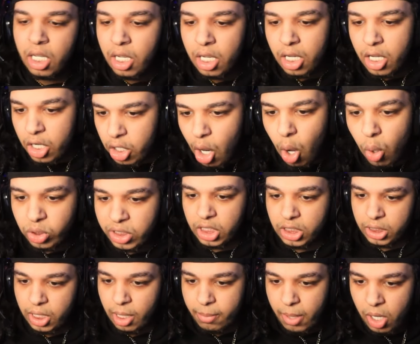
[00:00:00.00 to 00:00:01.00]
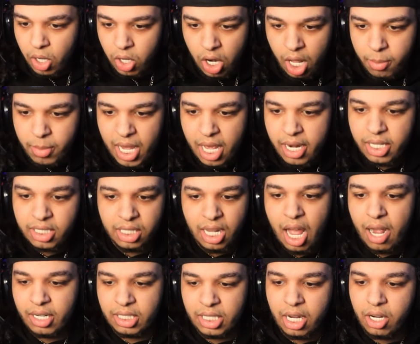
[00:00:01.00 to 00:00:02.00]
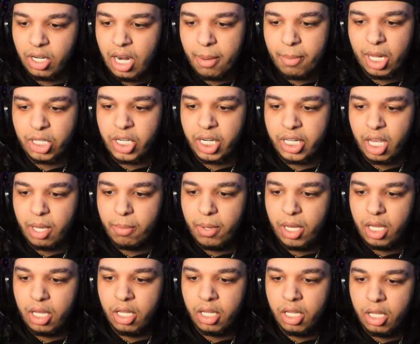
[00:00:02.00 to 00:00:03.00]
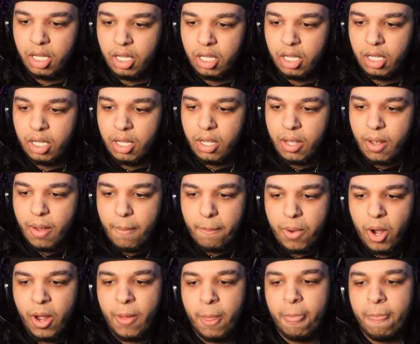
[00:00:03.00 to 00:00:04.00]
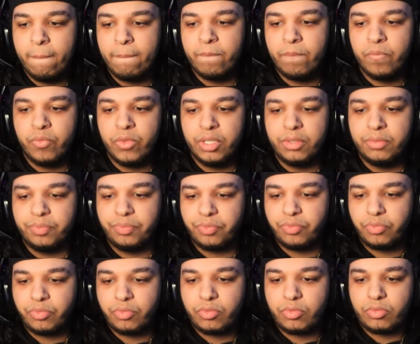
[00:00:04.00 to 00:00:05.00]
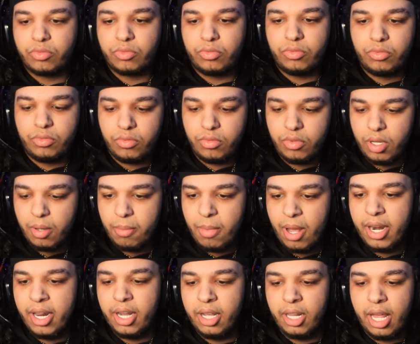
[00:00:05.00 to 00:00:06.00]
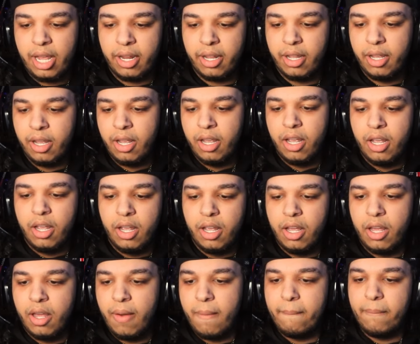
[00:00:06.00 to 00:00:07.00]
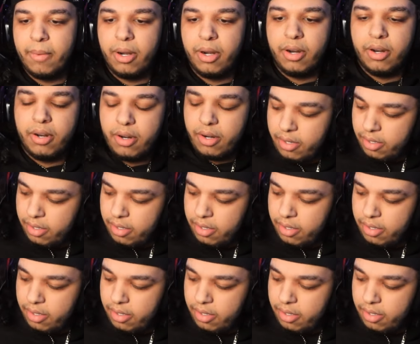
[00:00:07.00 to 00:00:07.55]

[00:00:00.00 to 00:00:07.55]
nose and shit, bro. Hold on. Let me end this live, because I ain't gonna lie, I'm not trying to get bad. But. Why are you lying, bro? My nigga, I got a clip of you laying on the floor, buddy.